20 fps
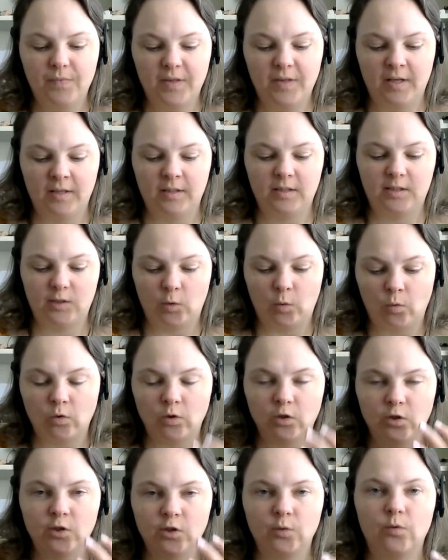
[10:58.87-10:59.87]
And it's
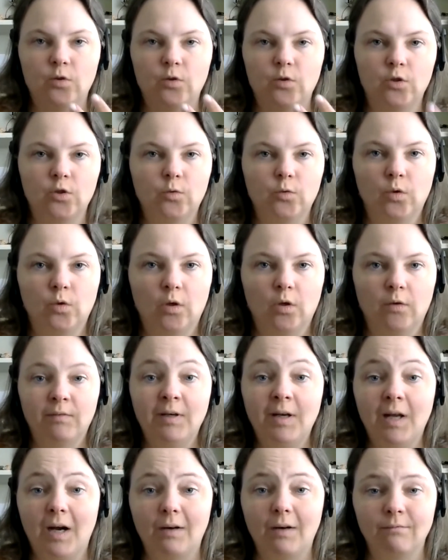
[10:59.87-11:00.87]
also the rune
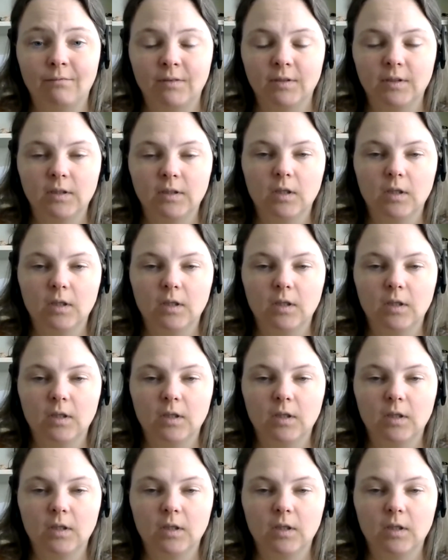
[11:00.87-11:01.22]
love.